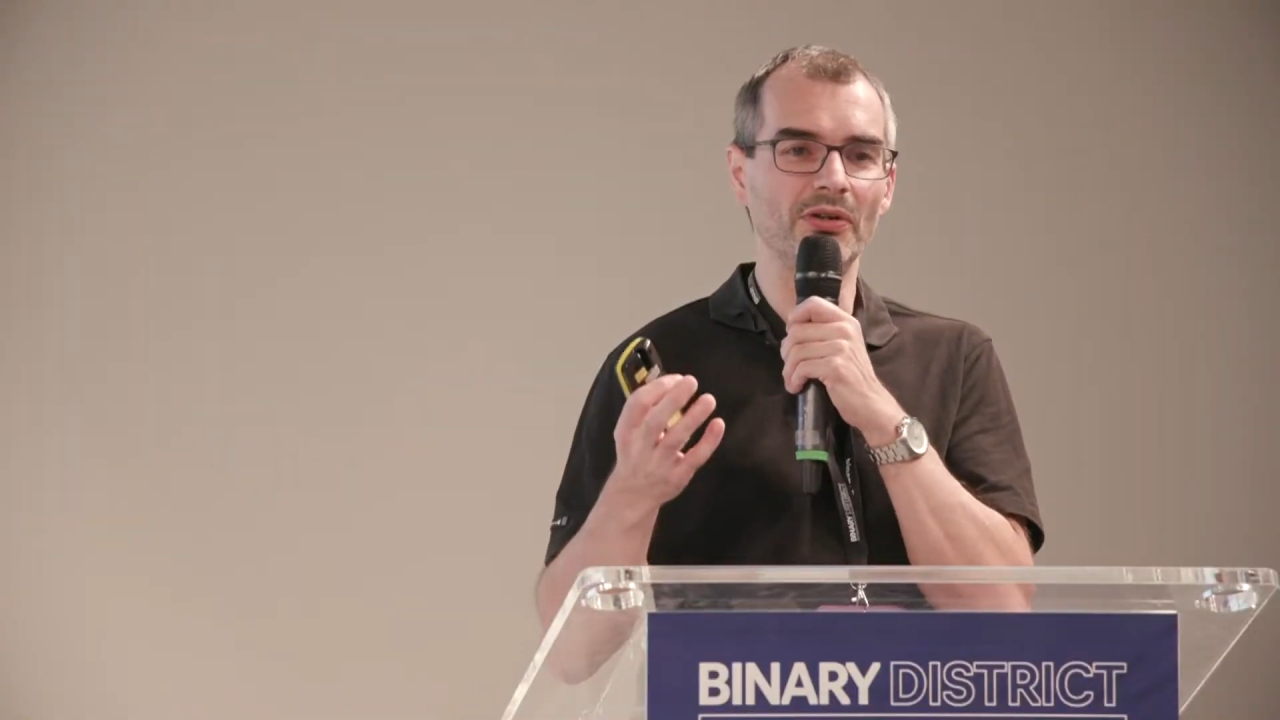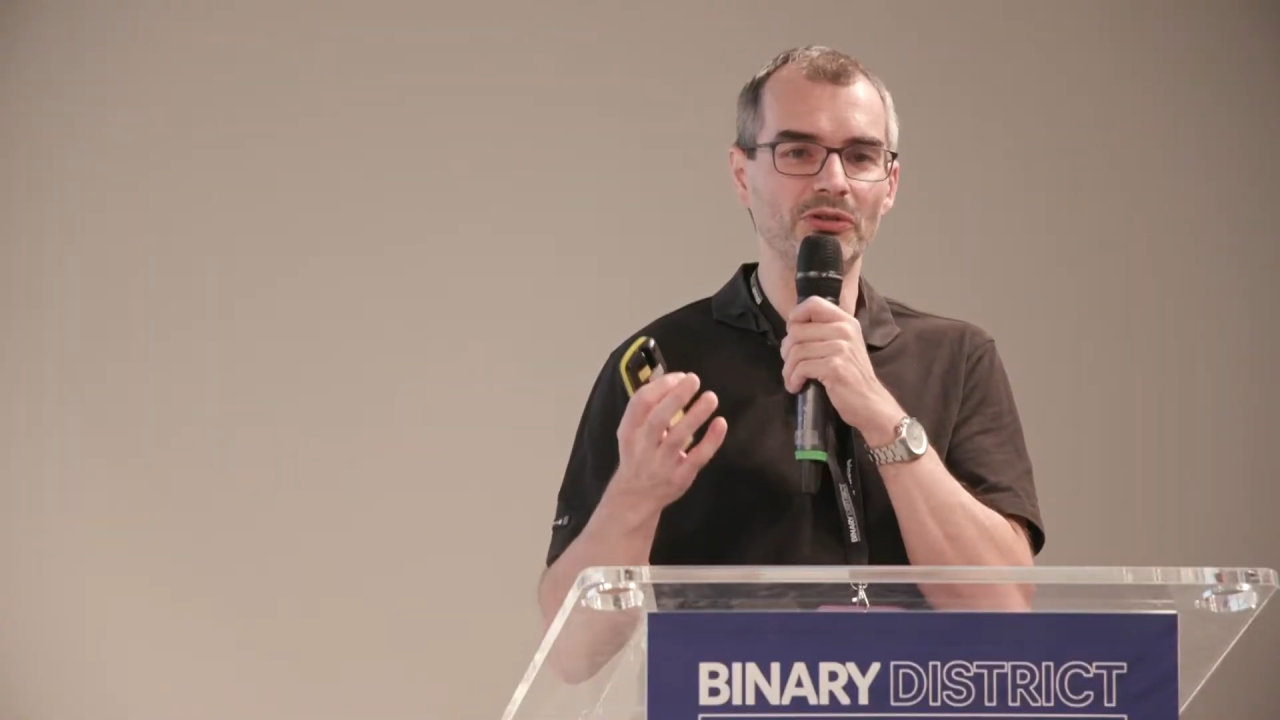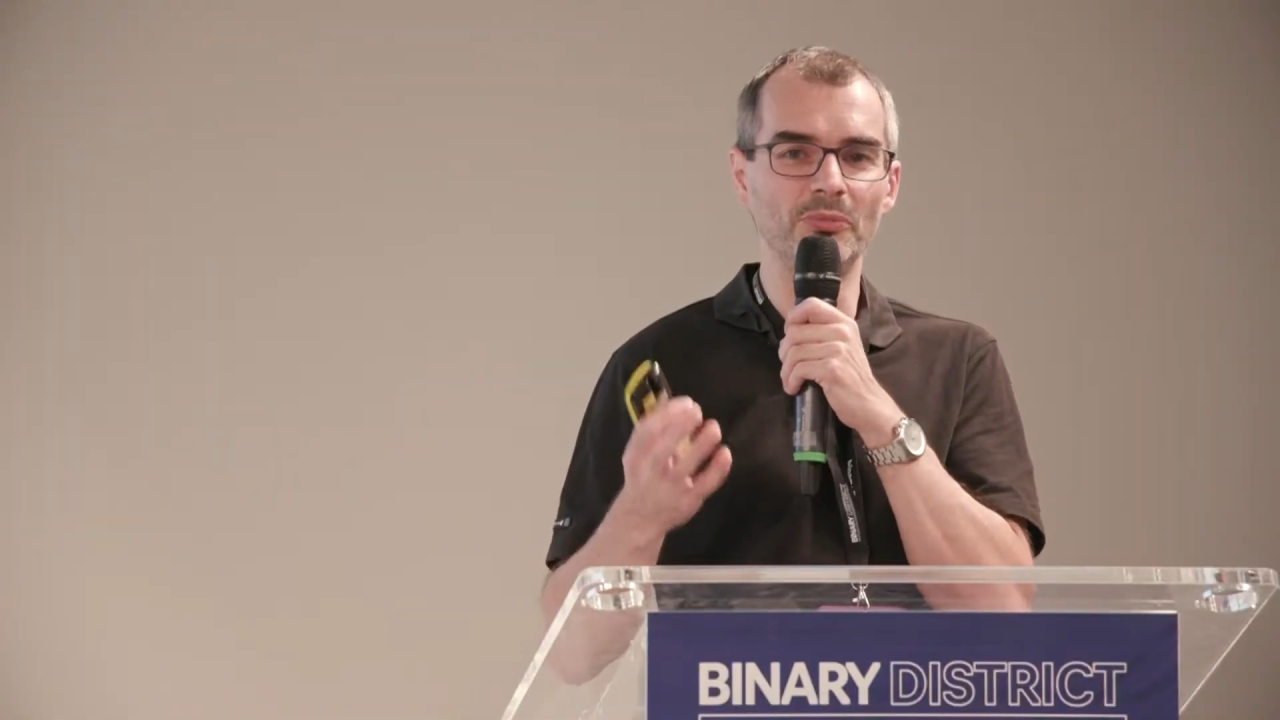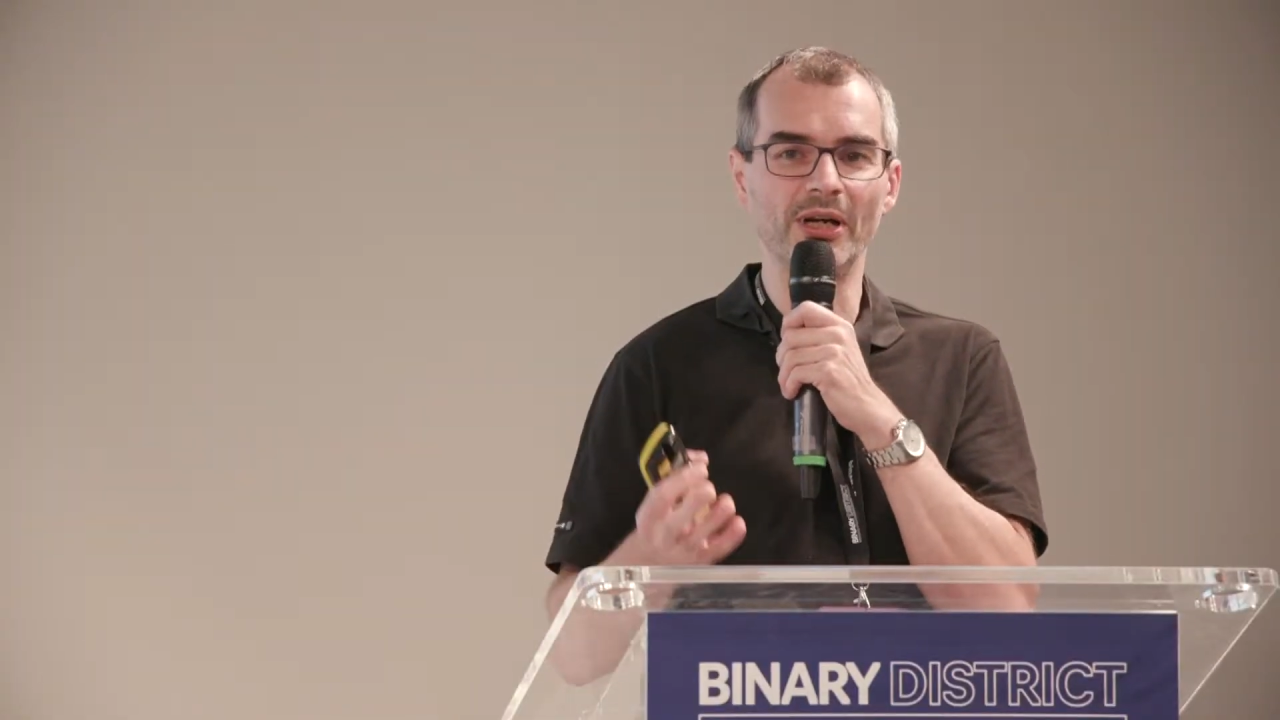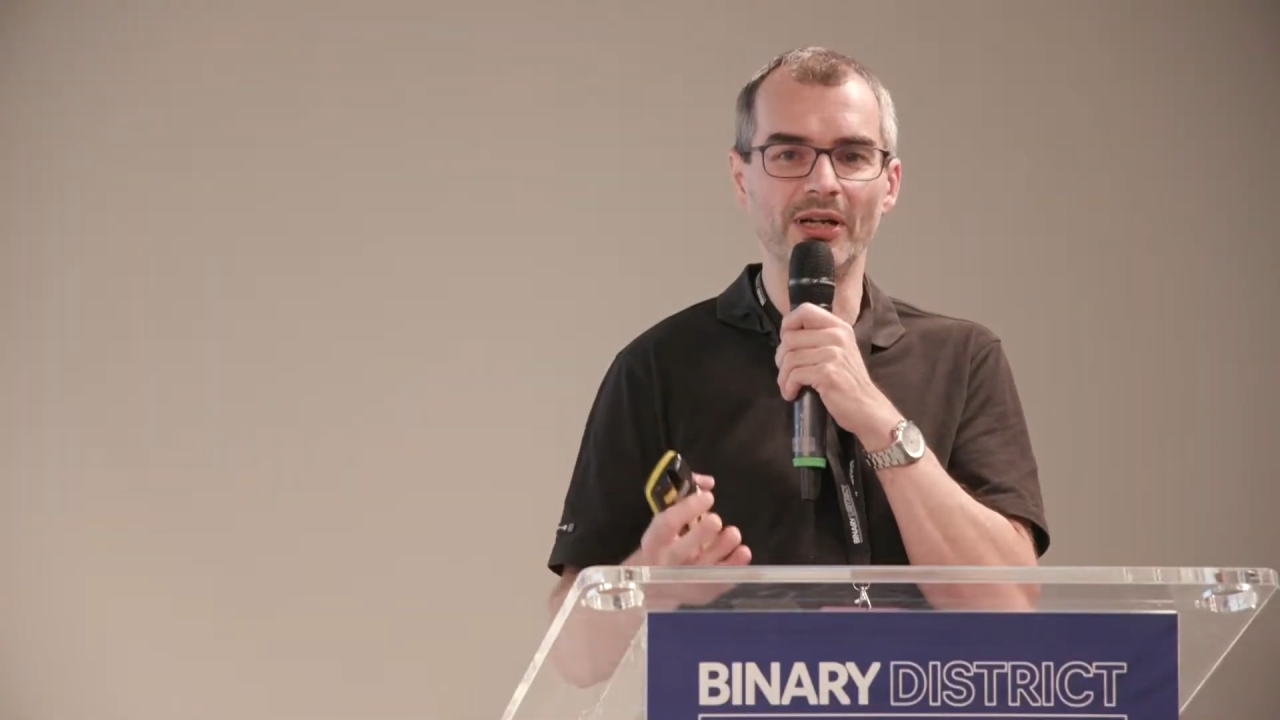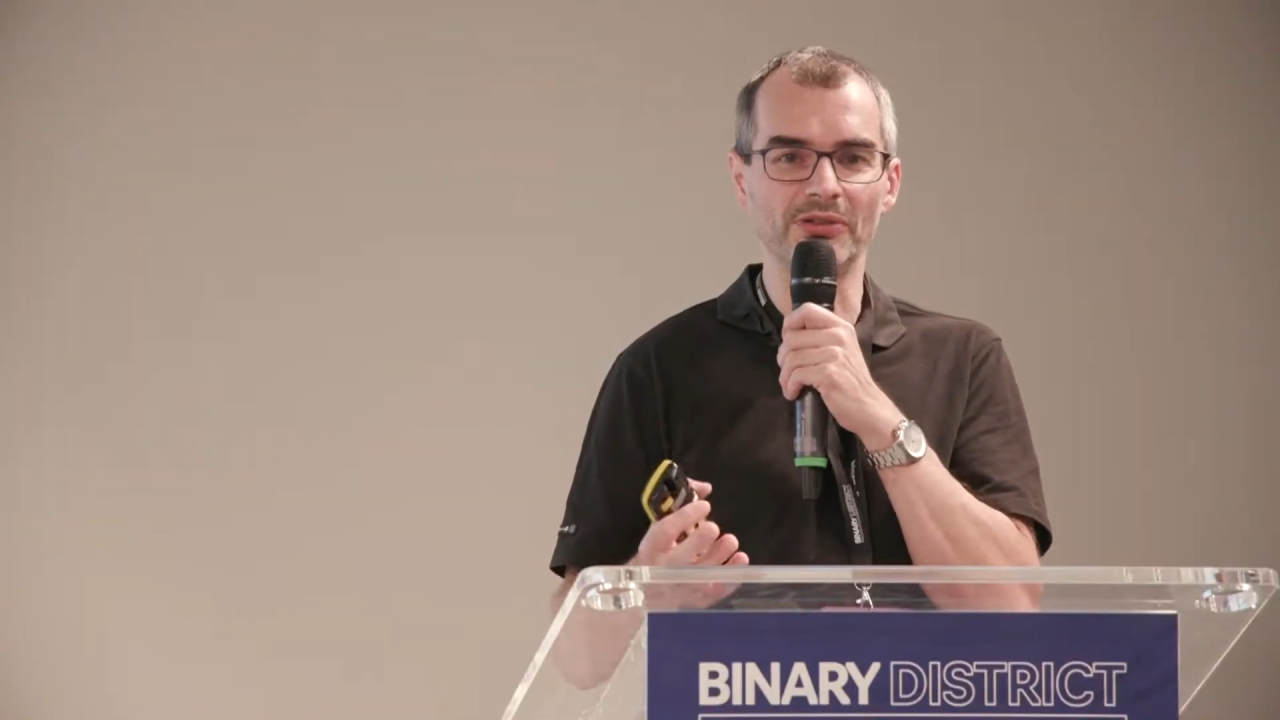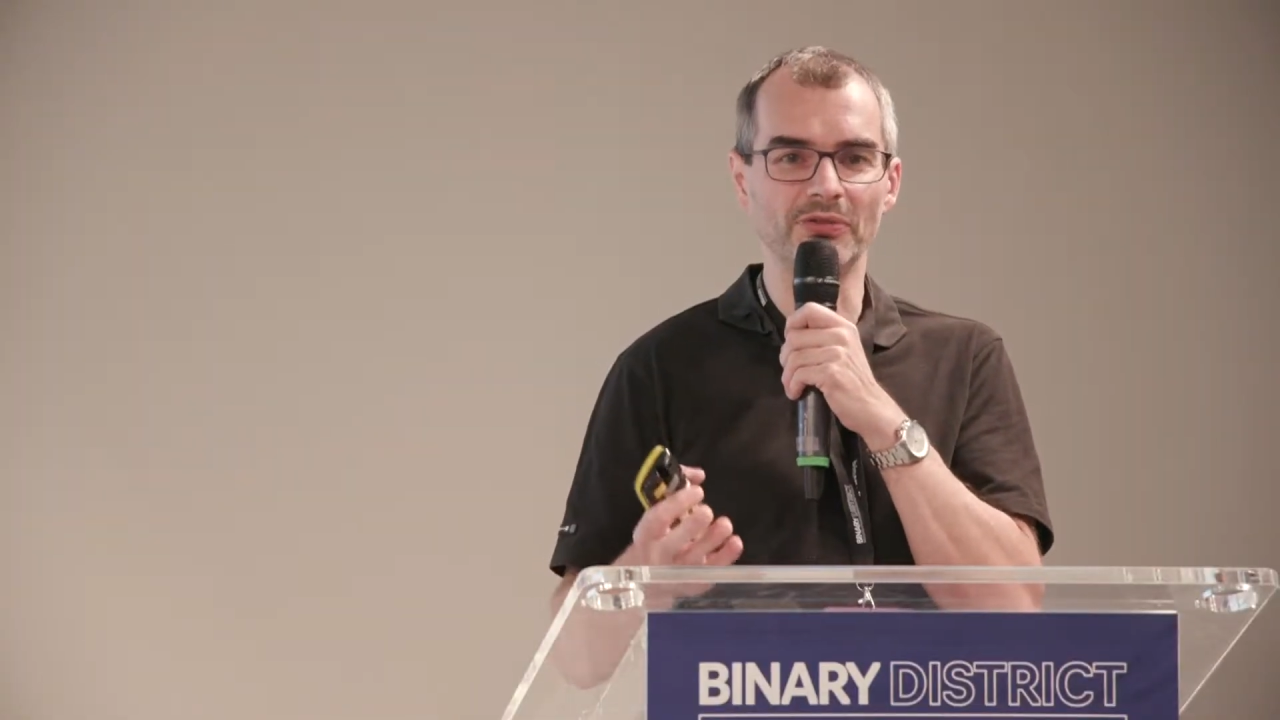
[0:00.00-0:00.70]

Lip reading: few pounds,